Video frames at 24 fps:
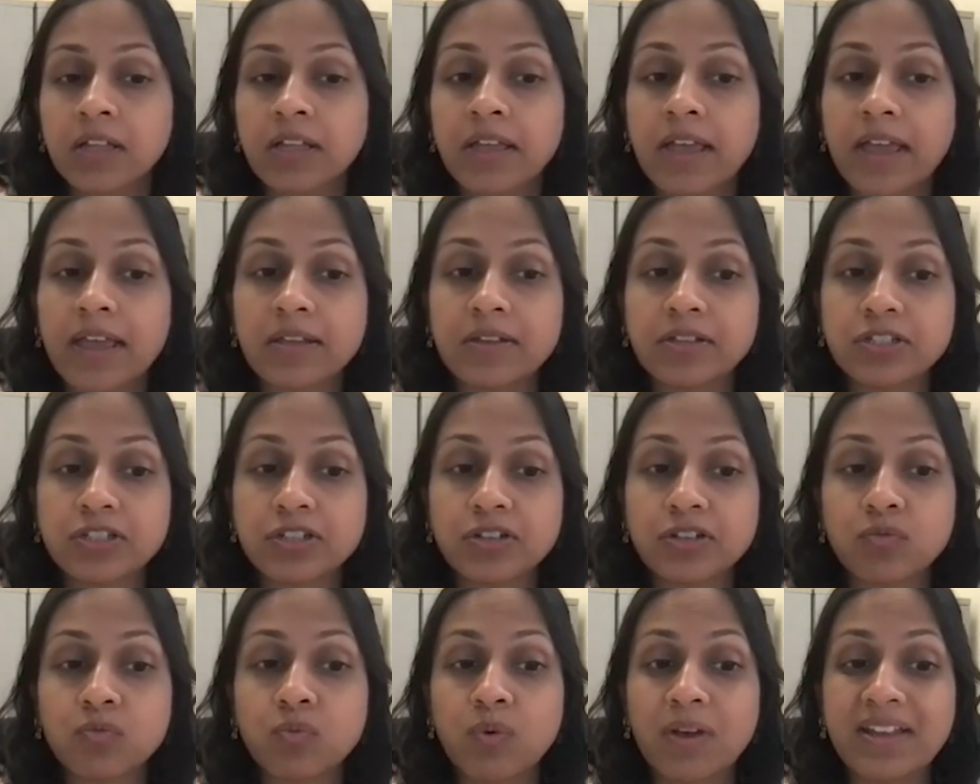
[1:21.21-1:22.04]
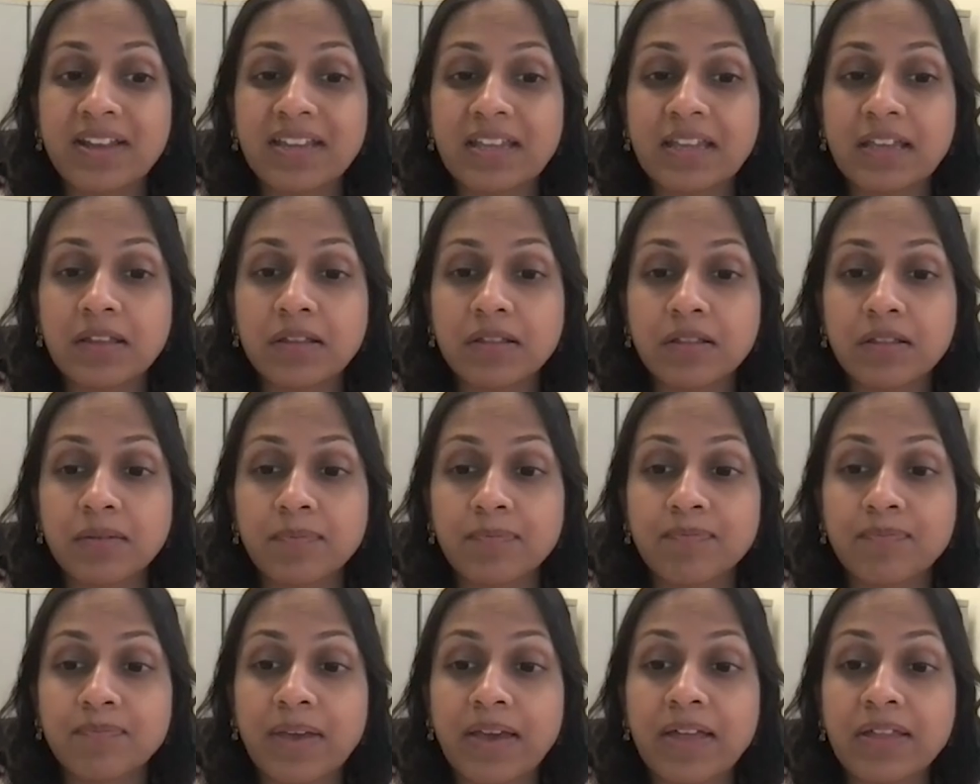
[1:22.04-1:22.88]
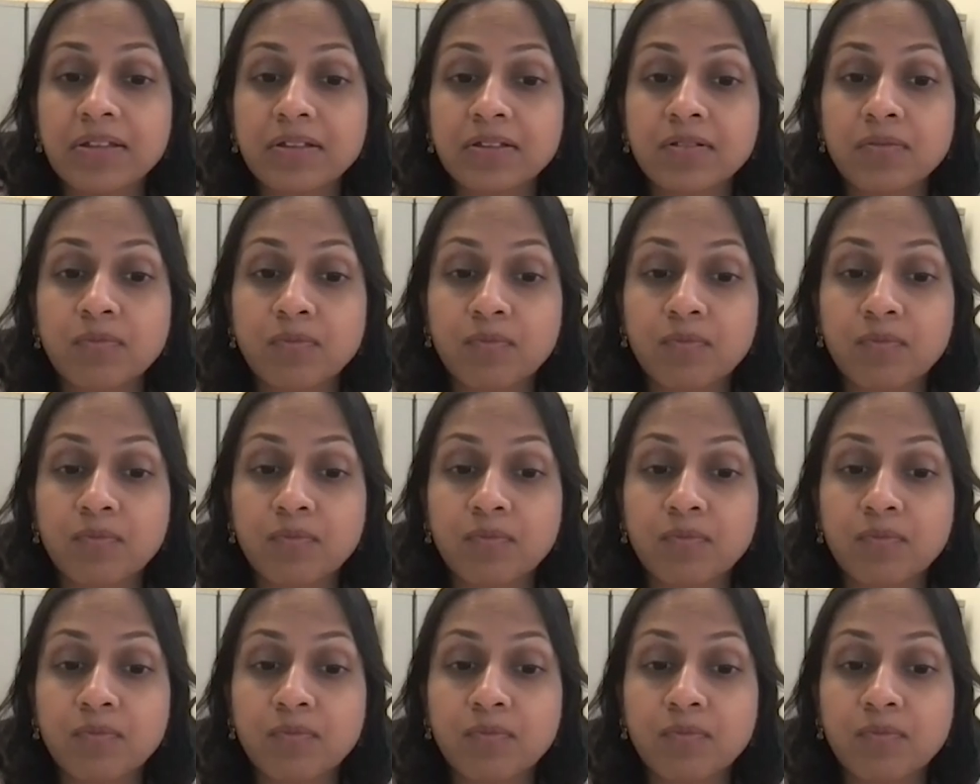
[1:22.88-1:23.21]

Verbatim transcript: into what is the best